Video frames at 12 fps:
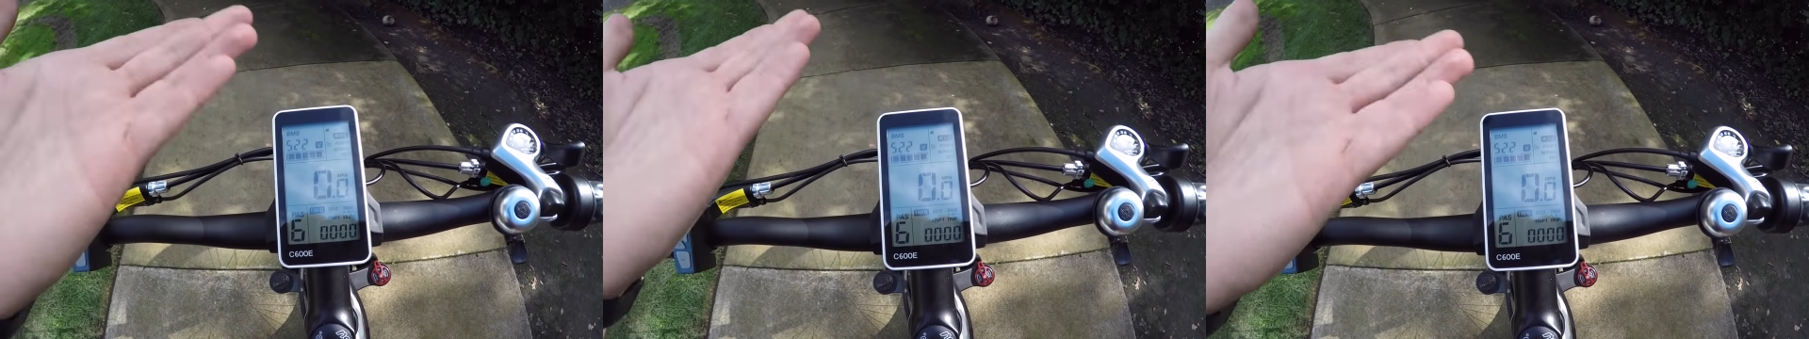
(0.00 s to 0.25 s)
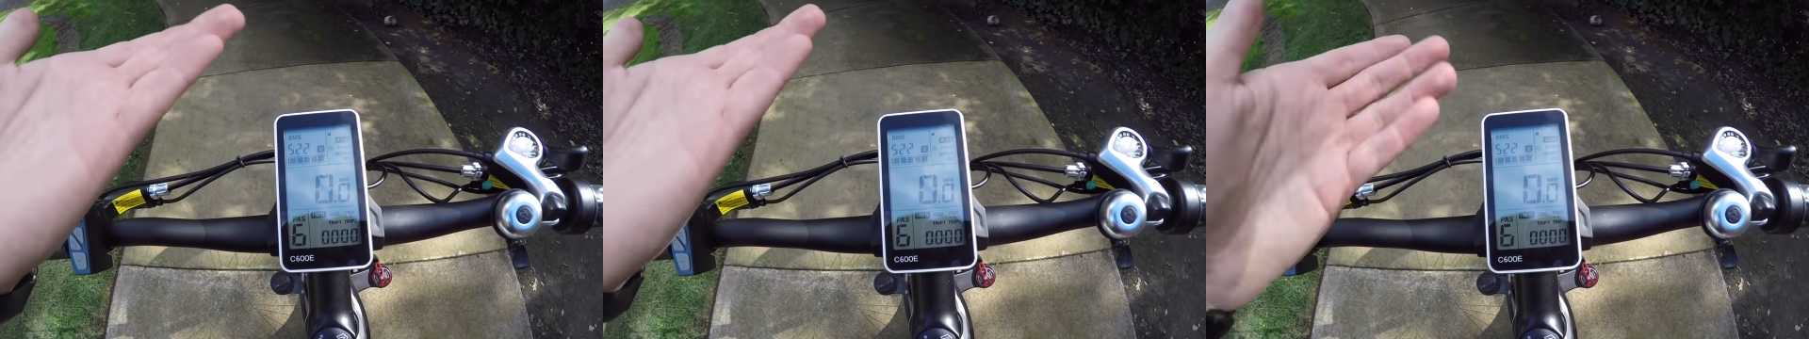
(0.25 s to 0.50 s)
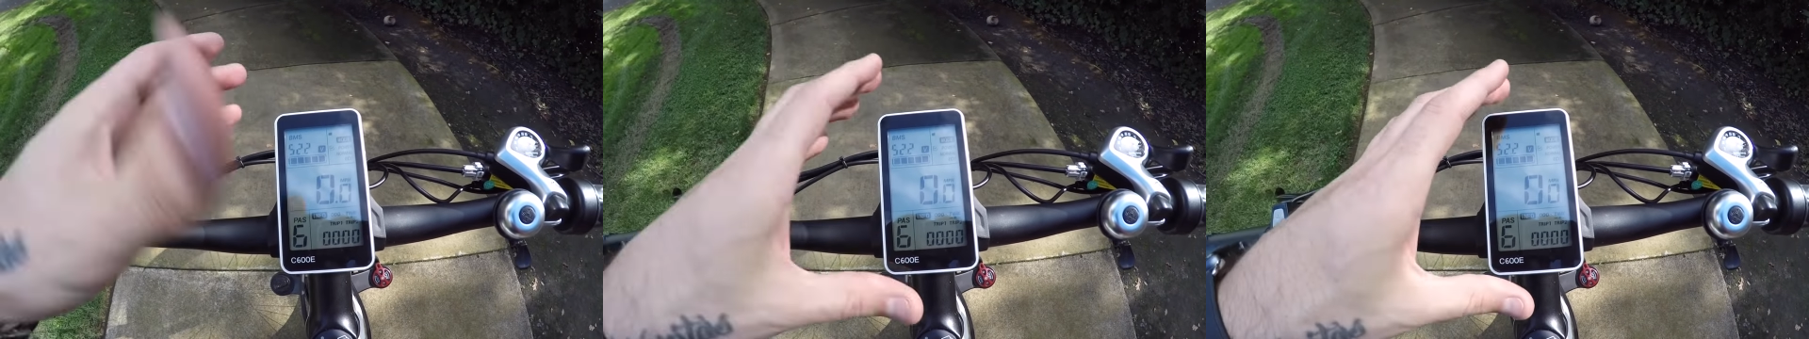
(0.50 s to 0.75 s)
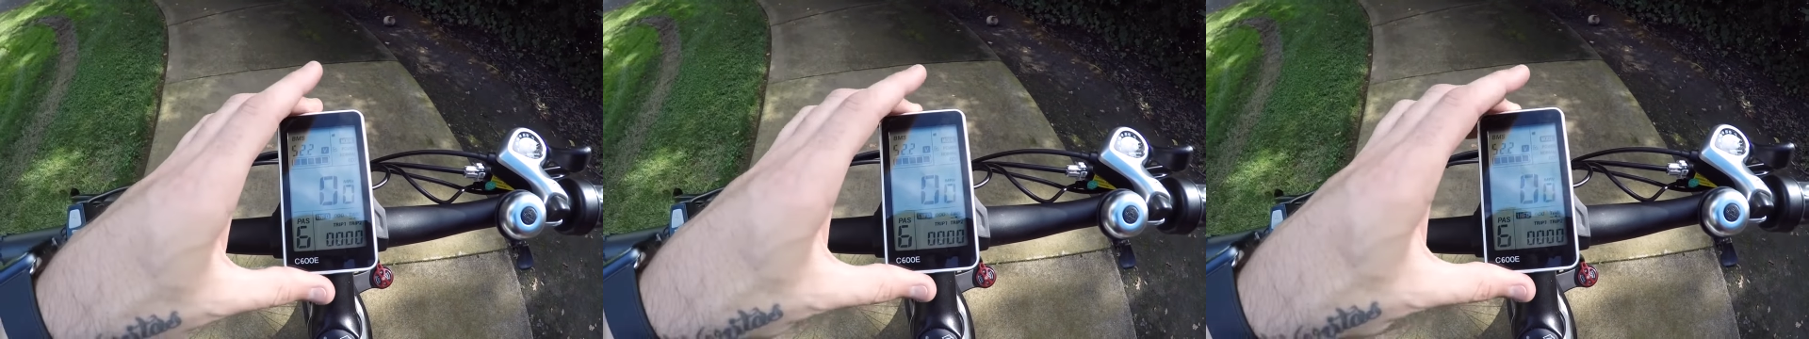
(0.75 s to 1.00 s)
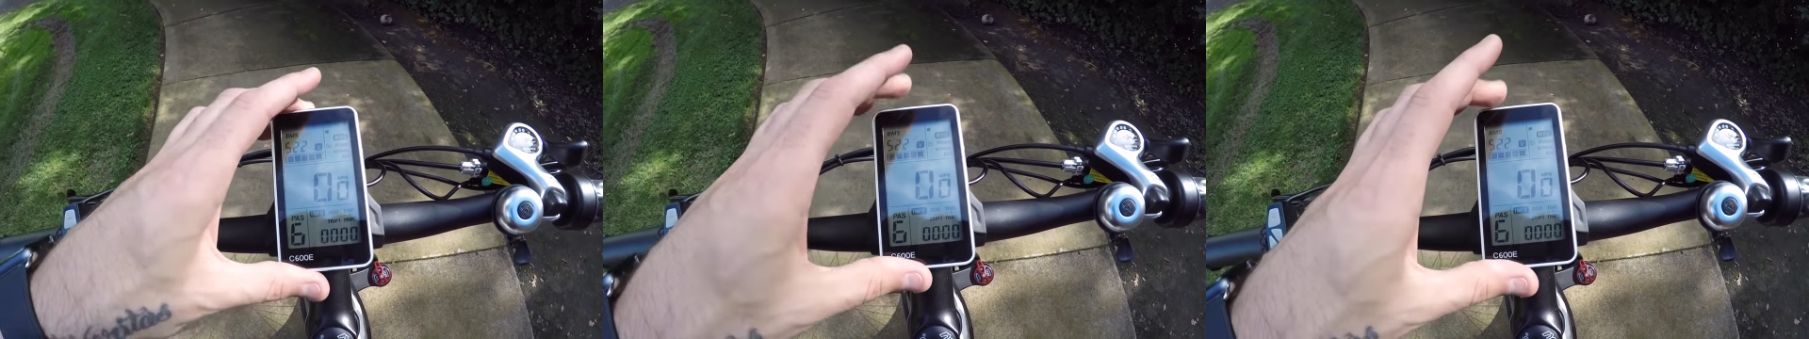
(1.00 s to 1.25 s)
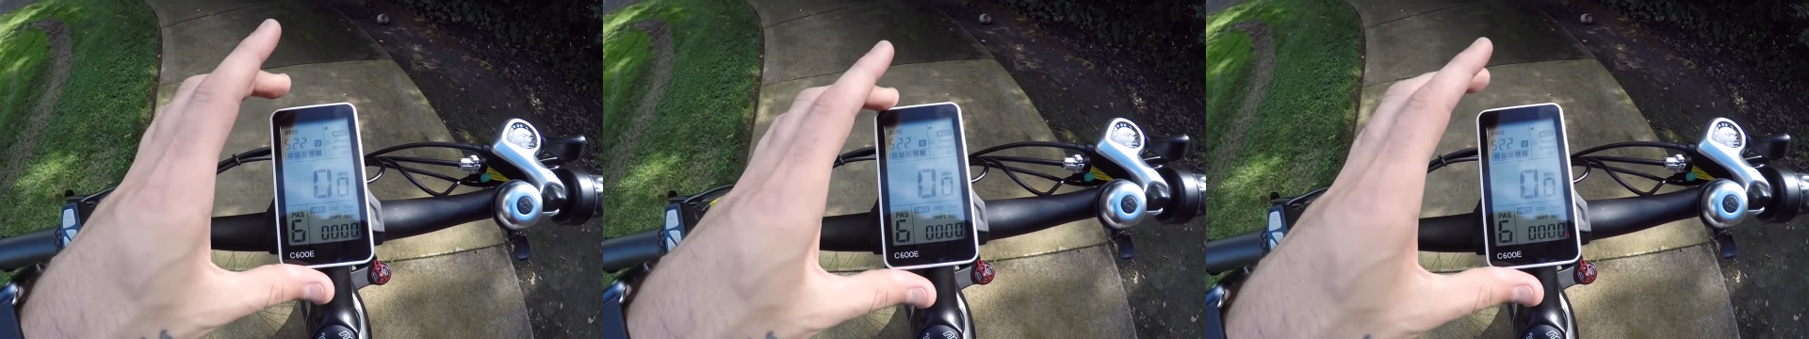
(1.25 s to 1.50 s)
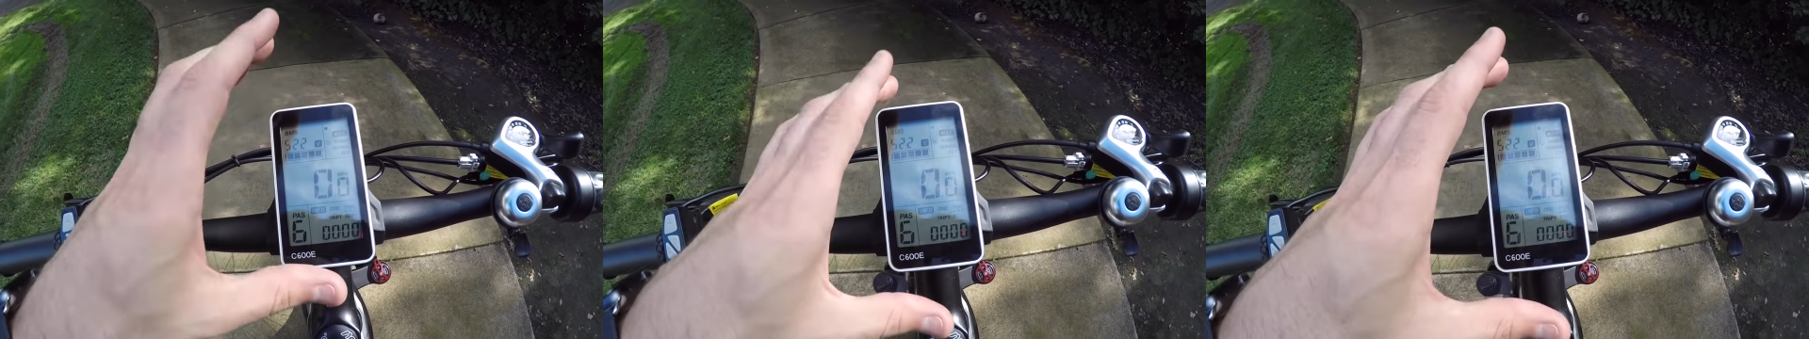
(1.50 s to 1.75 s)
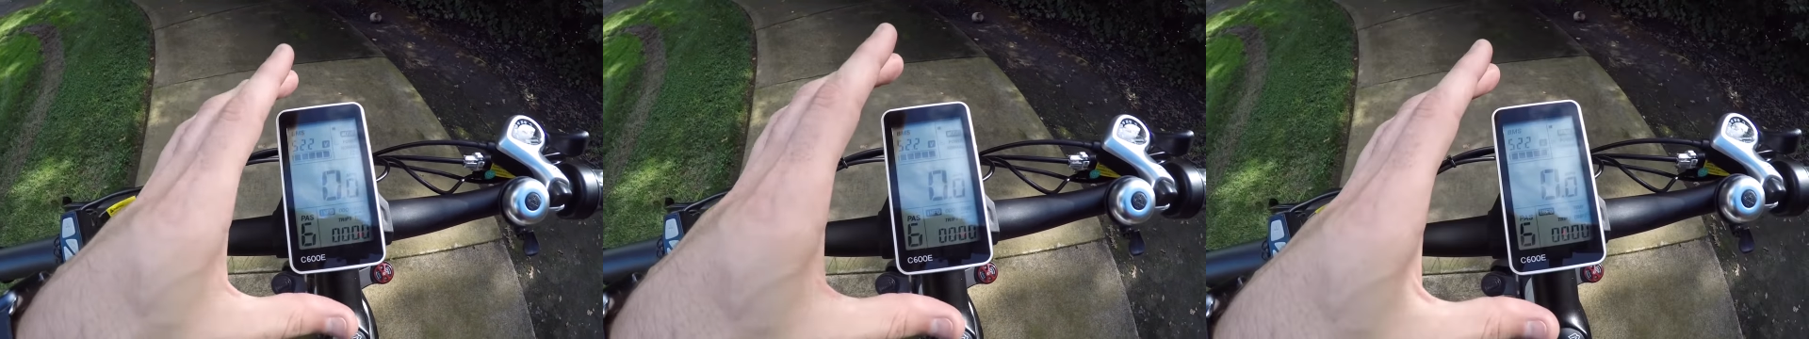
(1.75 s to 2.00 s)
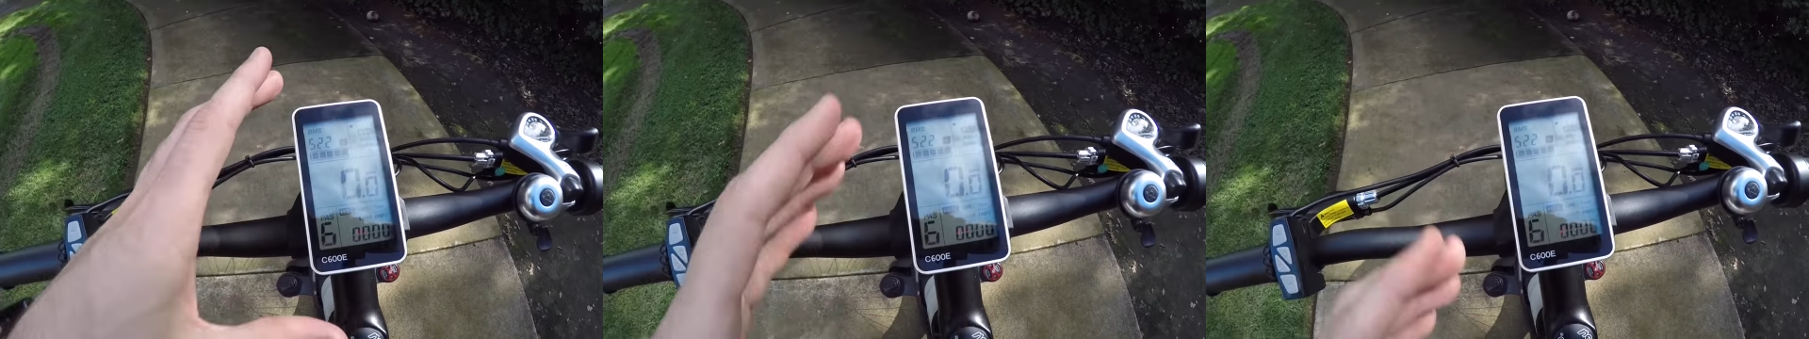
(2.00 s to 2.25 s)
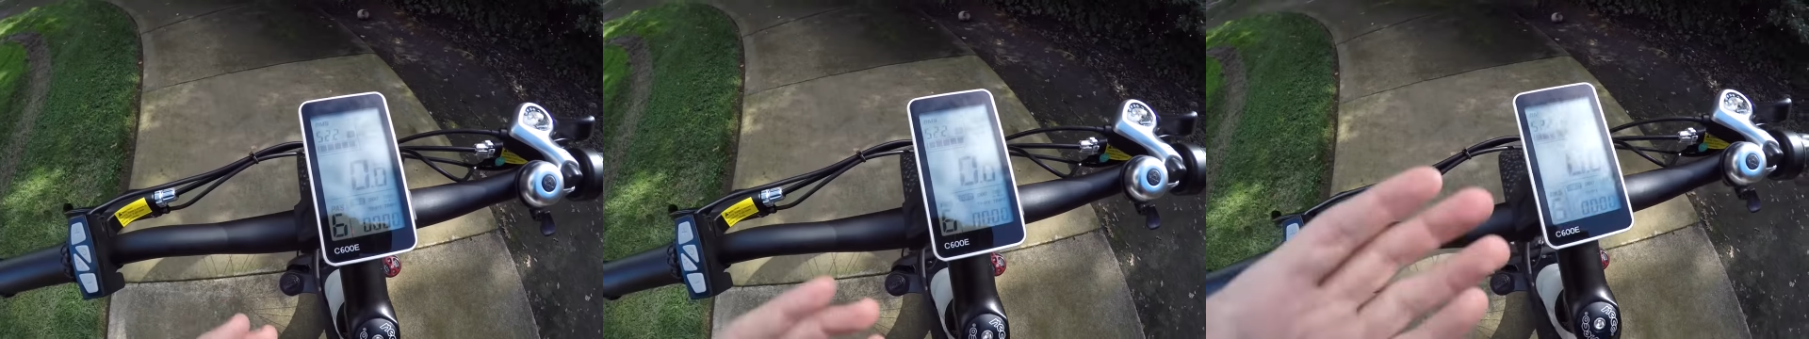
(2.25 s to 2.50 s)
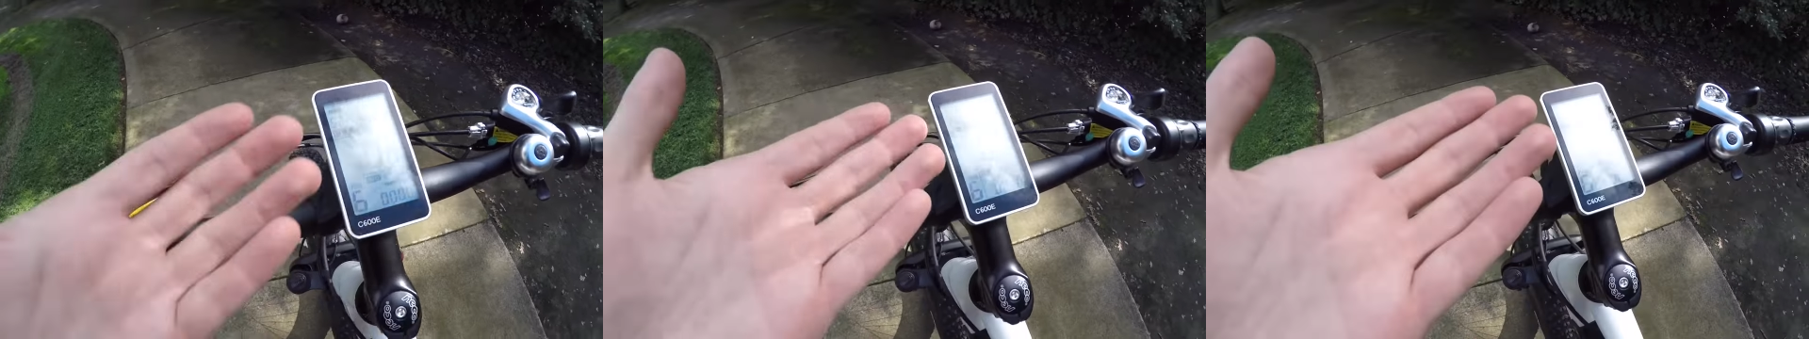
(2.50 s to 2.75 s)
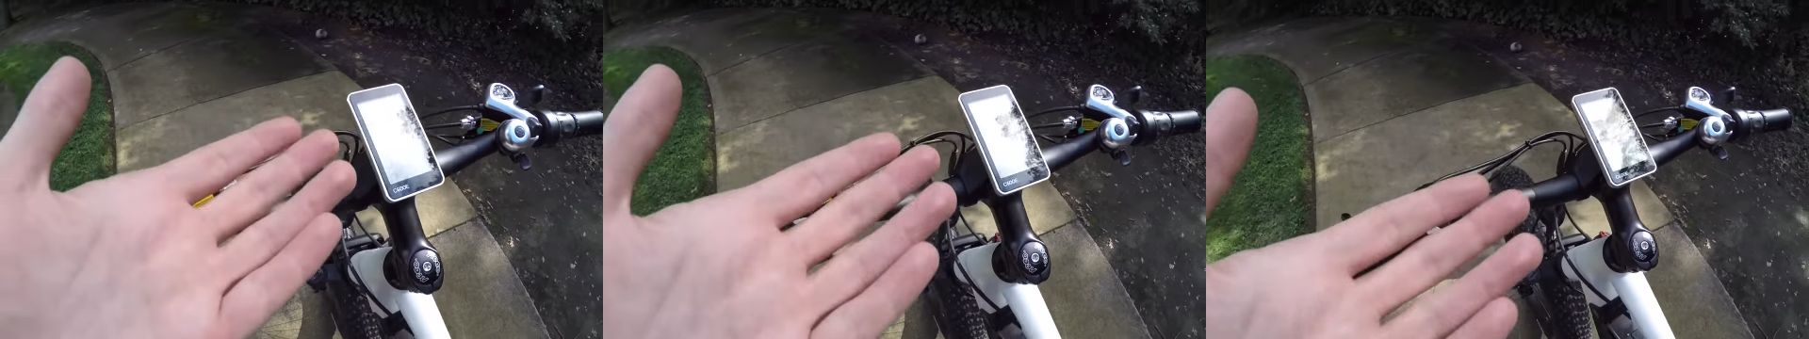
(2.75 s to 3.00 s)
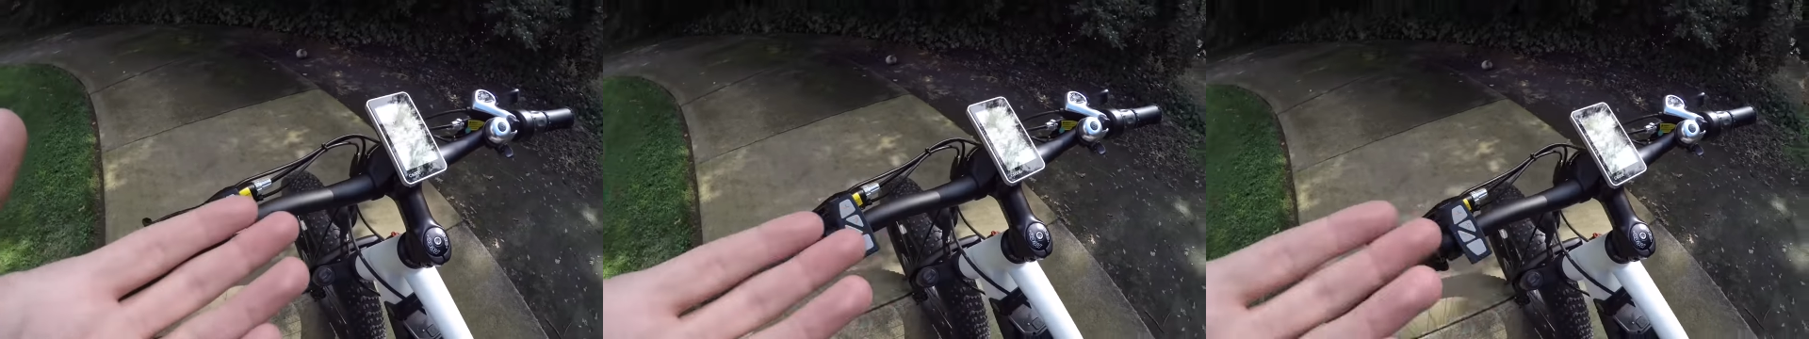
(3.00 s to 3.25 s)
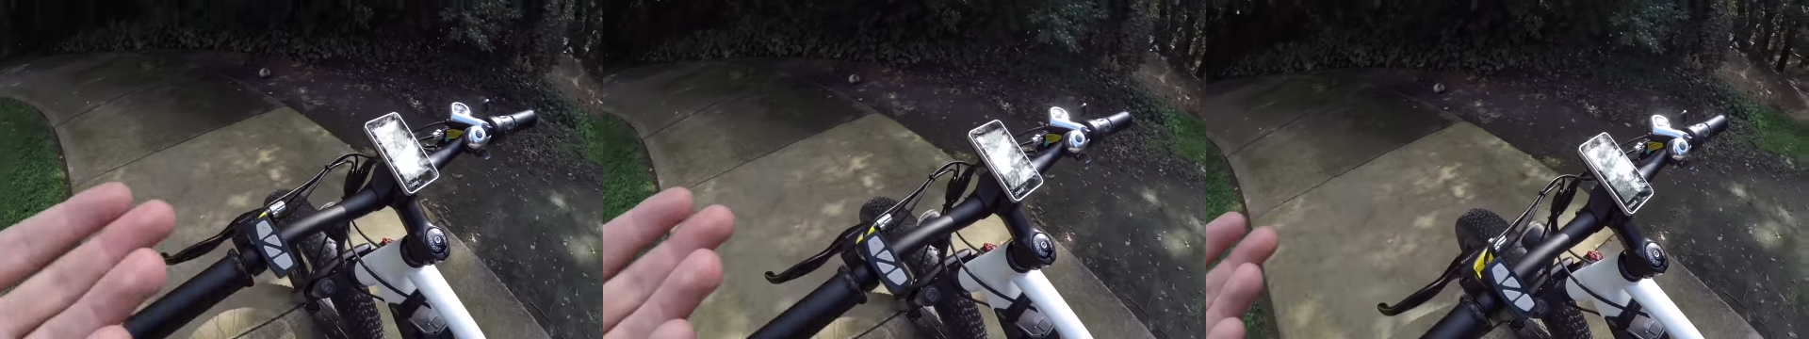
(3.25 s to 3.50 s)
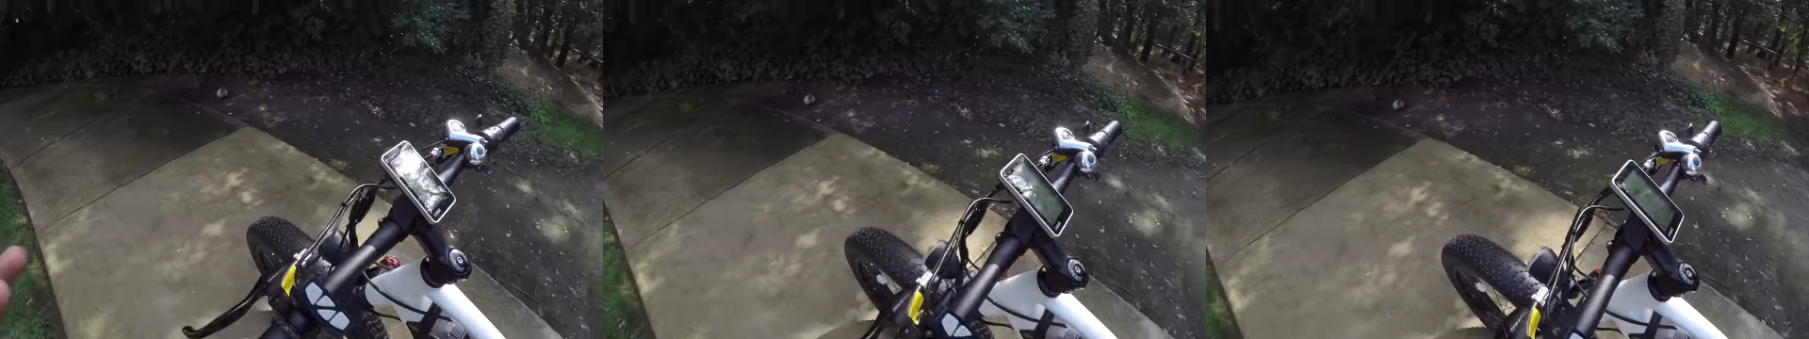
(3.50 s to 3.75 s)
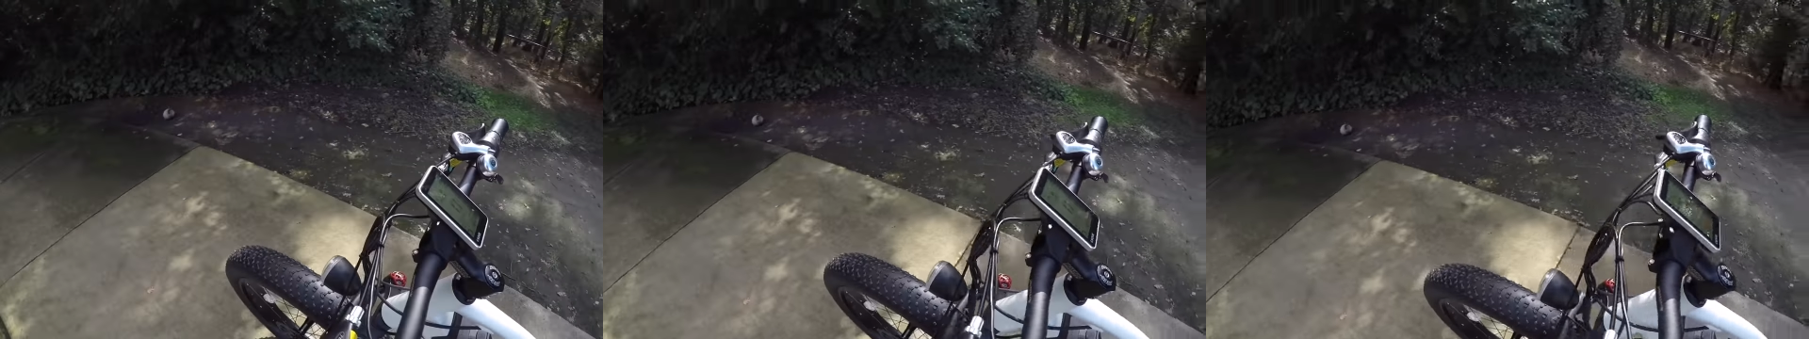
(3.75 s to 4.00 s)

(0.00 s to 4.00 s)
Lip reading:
No face is visible, so there are no lips to read.